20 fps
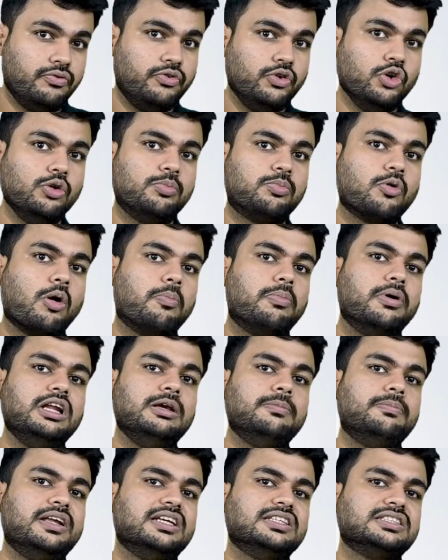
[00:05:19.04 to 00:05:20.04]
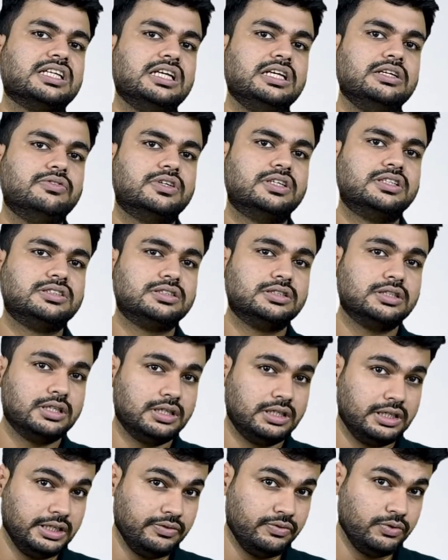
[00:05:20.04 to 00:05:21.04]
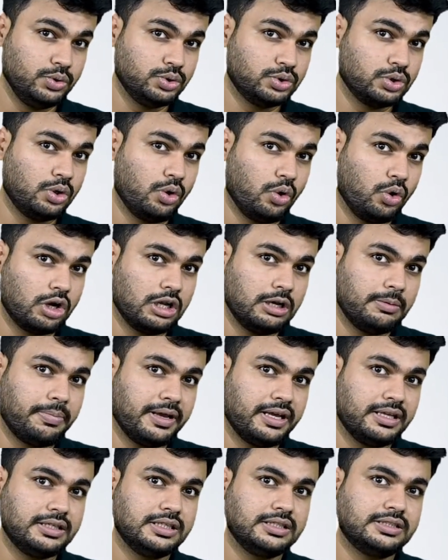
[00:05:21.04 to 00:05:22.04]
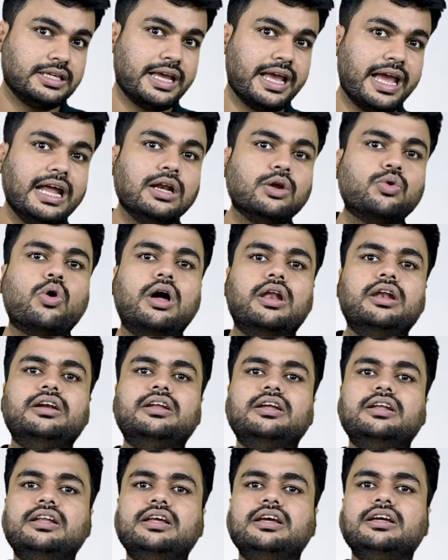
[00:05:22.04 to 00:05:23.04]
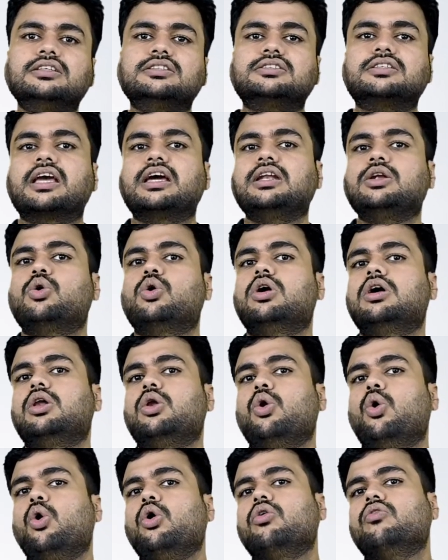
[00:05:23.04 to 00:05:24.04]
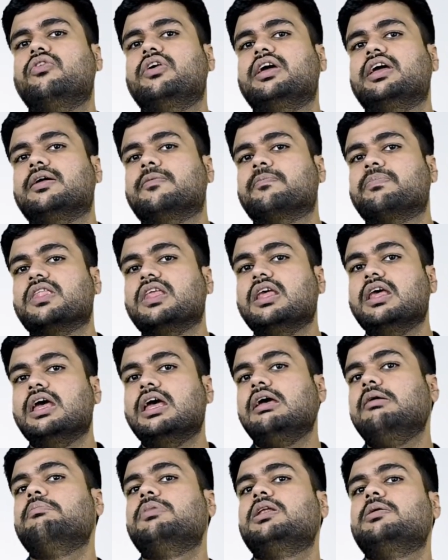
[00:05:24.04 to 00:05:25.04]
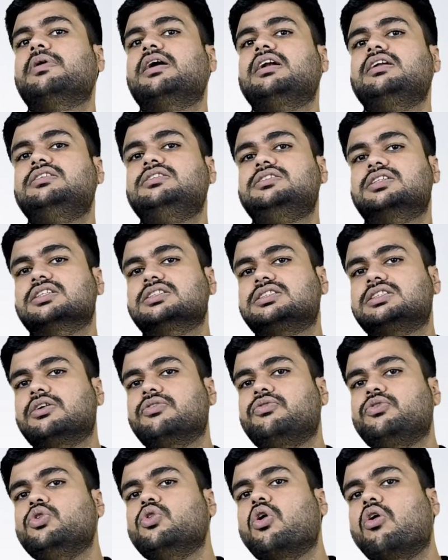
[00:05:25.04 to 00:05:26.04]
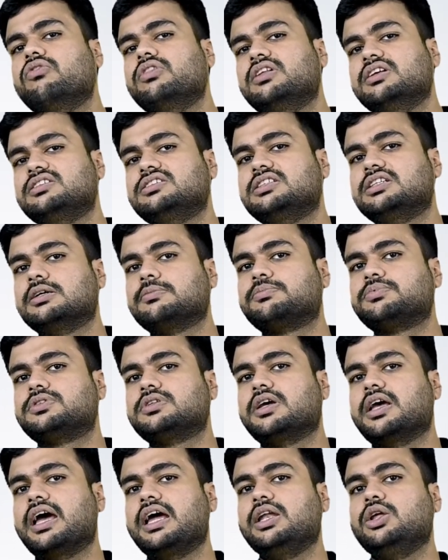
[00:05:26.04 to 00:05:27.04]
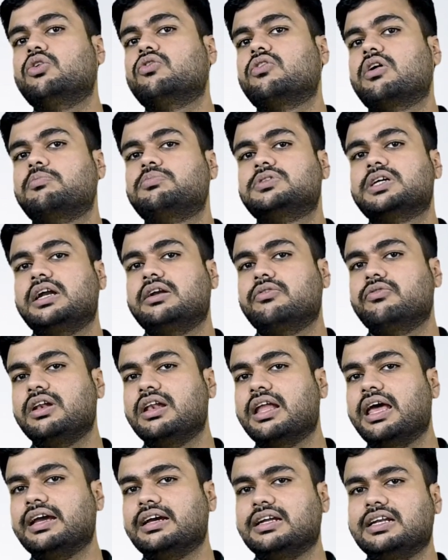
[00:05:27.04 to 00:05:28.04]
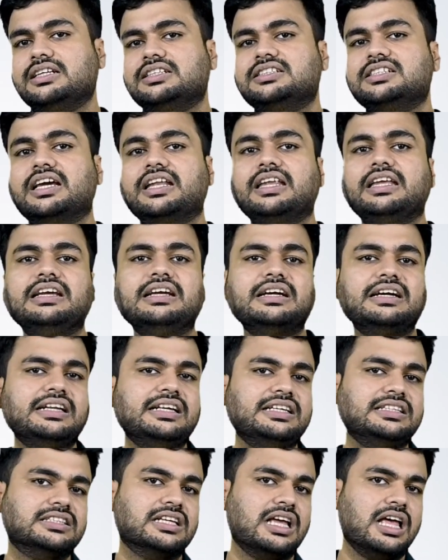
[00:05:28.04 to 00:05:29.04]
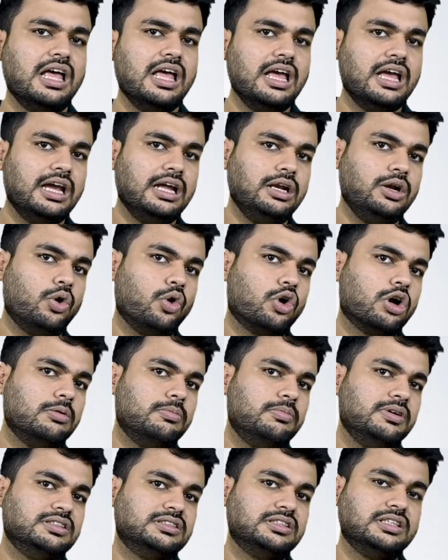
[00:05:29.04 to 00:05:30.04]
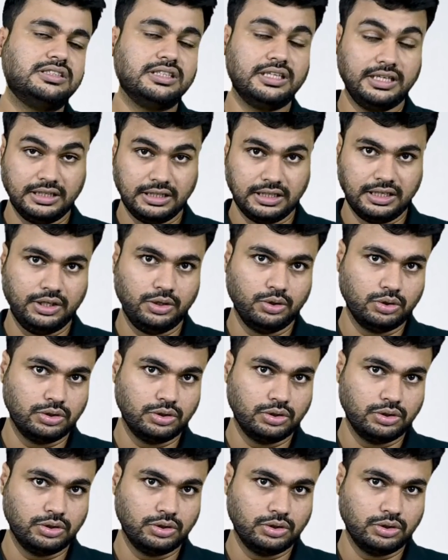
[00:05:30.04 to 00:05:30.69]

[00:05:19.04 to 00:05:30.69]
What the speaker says: few properly placed keywords, reviews on local pages, and quality links can go a long way. Implement just a few of these tips and your website will likely see an increase in local business in the near